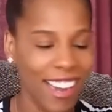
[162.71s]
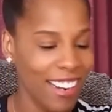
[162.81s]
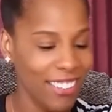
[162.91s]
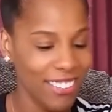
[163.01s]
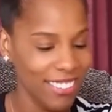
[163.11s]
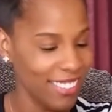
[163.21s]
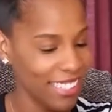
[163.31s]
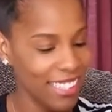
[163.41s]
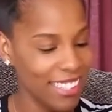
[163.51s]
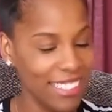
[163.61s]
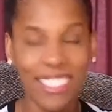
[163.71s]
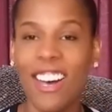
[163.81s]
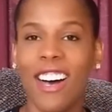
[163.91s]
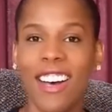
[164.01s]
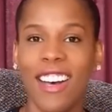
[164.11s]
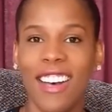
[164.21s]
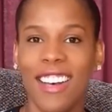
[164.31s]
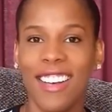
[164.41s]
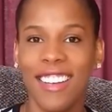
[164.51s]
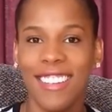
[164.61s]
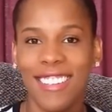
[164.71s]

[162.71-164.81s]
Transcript: I don't, ugh.